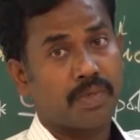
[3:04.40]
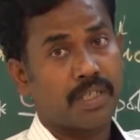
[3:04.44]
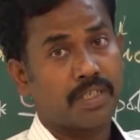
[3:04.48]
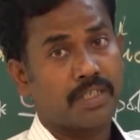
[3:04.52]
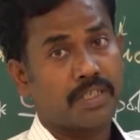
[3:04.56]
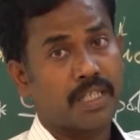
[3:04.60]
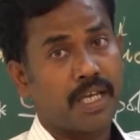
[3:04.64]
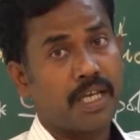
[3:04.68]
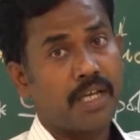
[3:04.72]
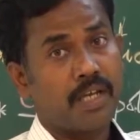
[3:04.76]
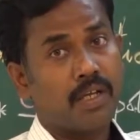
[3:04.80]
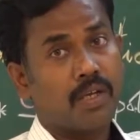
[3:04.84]
is
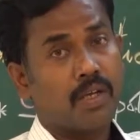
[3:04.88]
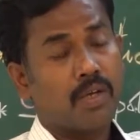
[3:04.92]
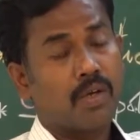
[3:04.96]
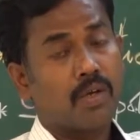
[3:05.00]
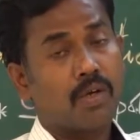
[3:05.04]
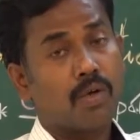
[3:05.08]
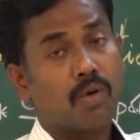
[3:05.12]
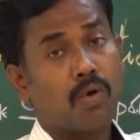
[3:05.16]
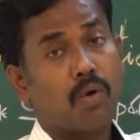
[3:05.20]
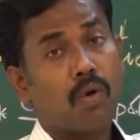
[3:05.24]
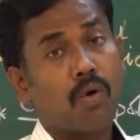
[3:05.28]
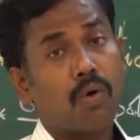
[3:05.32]
the
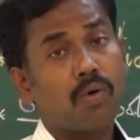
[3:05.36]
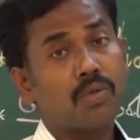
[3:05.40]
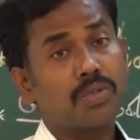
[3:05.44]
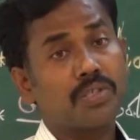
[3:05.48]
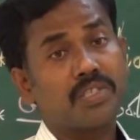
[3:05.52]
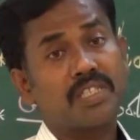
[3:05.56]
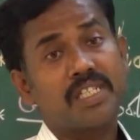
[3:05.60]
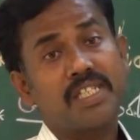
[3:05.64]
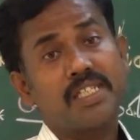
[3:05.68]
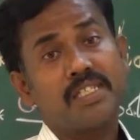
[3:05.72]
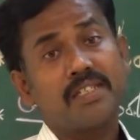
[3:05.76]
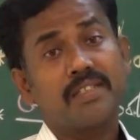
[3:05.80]

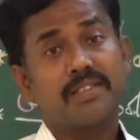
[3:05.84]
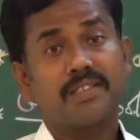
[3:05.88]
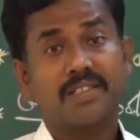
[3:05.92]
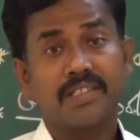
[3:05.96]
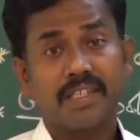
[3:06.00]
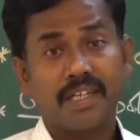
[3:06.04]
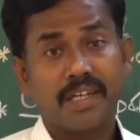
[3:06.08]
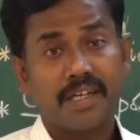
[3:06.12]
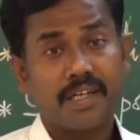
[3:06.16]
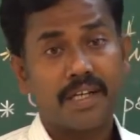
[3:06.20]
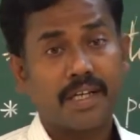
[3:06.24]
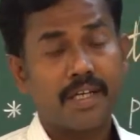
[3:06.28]
closed
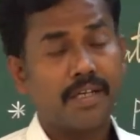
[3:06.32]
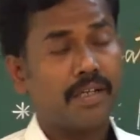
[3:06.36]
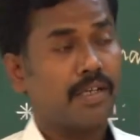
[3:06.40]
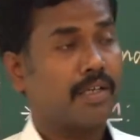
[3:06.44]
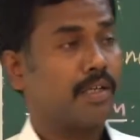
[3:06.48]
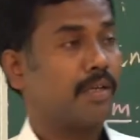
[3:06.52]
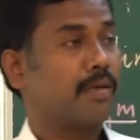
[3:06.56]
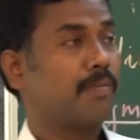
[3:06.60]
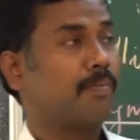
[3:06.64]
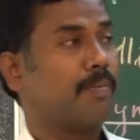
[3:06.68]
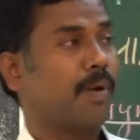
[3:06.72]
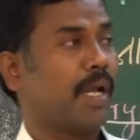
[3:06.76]
seeded
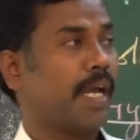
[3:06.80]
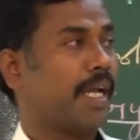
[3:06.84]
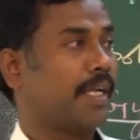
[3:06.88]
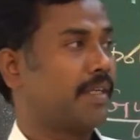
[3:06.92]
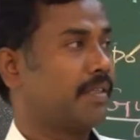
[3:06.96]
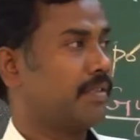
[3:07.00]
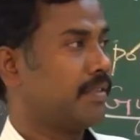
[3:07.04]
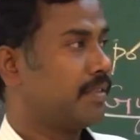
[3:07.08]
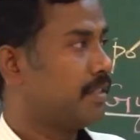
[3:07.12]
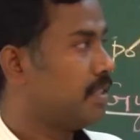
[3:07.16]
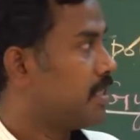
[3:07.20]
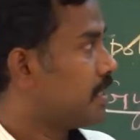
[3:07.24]

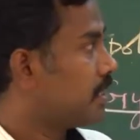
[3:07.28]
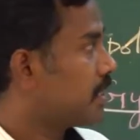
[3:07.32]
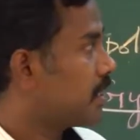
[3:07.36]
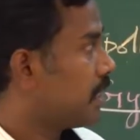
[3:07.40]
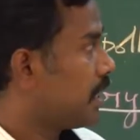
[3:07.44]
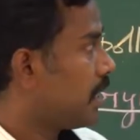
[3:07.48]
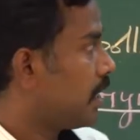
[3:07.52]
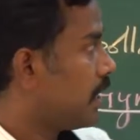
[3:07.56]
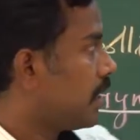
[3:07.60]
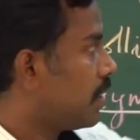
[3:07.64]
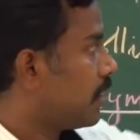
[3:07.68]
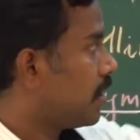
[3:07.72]
plant. This is
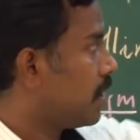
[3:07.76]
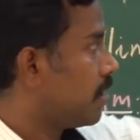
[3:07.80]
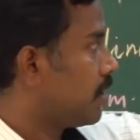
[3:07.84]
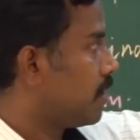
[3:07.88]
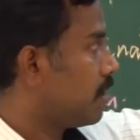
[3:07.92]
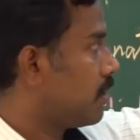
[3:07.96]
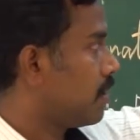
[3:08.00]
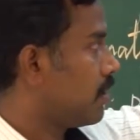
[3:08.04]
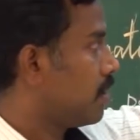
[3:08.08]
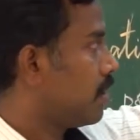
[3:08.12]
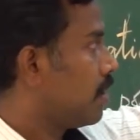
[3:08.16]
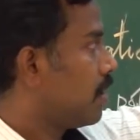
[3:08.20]

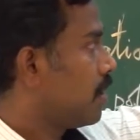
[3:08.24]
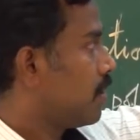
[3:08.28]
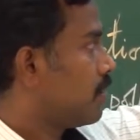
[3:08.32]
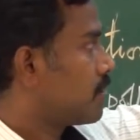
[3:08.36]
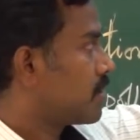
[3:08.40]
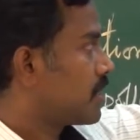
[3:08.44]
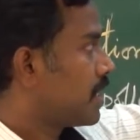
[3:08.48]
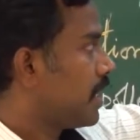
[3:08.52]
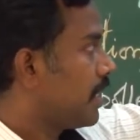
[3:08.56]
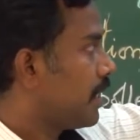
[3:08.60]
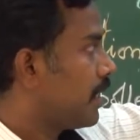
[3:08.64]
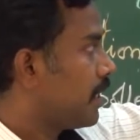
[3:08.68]
the you
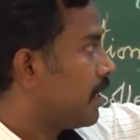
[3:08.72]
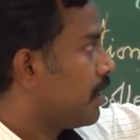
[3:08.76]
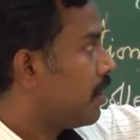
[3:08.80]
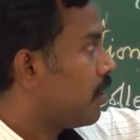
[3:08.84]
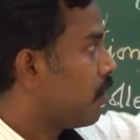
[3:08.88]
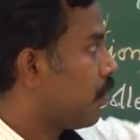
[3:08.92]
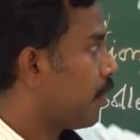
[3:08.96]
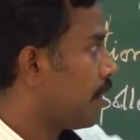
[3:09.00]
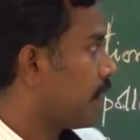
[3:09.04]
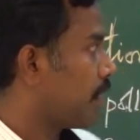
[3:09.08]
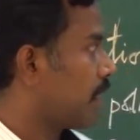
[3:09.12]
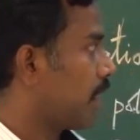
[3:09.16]
studied in
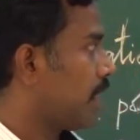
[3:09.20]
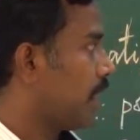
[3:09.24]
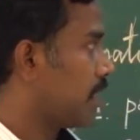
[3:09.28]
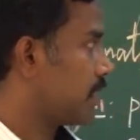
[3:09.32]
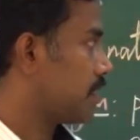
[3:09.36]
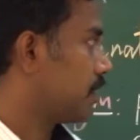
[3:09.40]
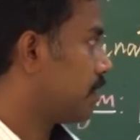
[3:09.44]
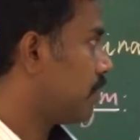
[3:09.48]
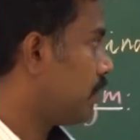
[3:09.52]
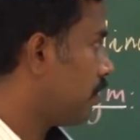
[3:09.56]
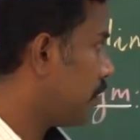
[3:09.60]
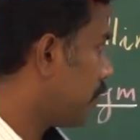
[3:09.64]
lower
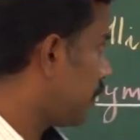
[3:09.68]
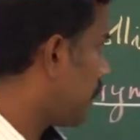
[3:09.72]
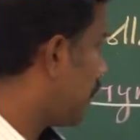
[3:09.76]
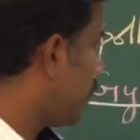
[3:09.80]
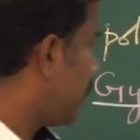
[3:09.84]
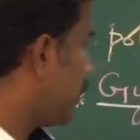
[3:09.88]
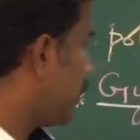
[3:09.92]
class. Okay.